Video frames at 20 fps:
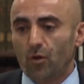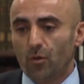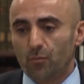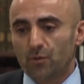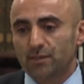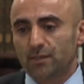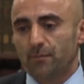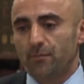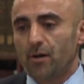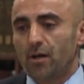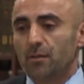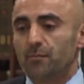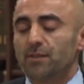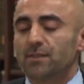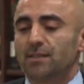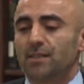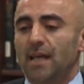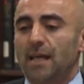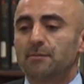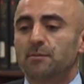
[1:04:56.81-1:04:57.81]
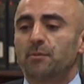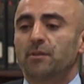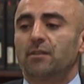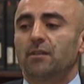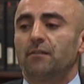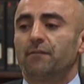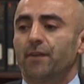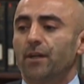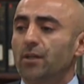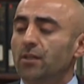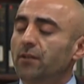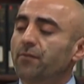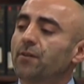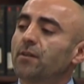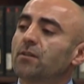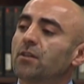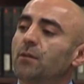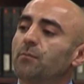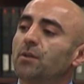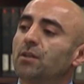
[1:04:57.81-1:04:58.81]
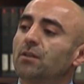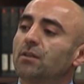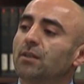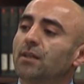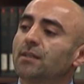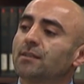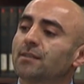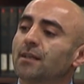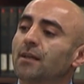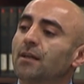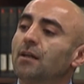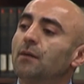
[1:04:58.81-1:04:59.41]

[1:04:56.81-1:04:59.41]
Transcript: almost eponymous names, but they're very different communities.